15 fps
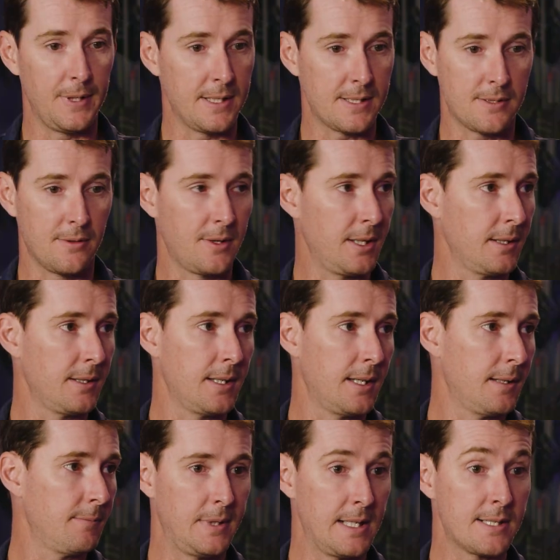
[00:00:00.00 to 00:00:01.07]
that's the thing
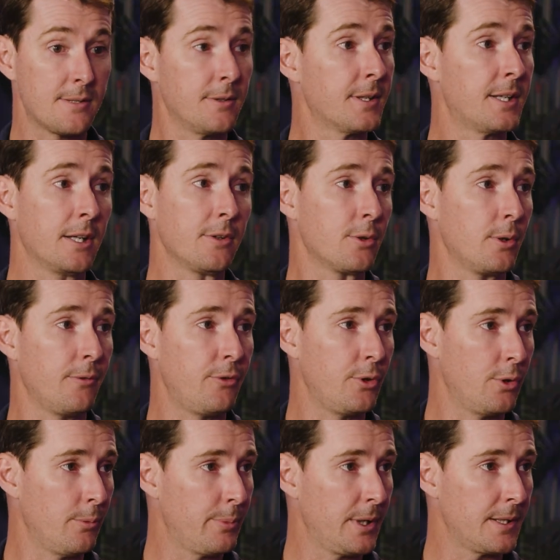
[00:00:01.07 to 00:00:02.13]
that that's going to kill you if you
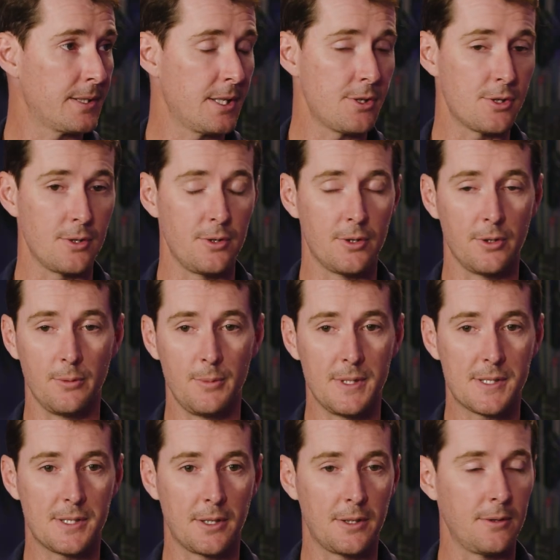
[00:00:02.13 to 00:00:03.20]
don't pay attention. You're going to be
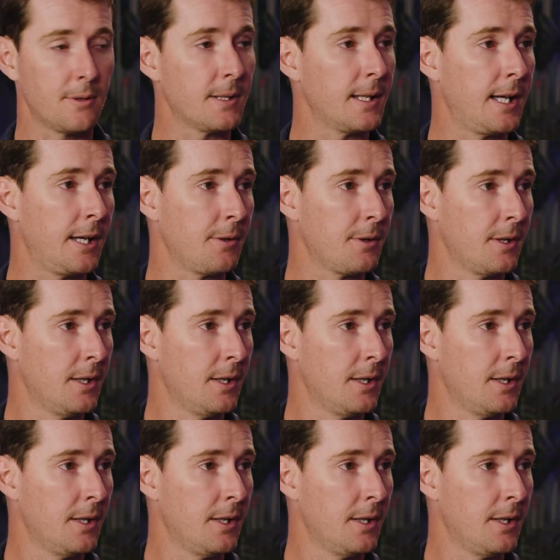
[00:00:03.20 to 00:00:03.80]
stuck in a cloud.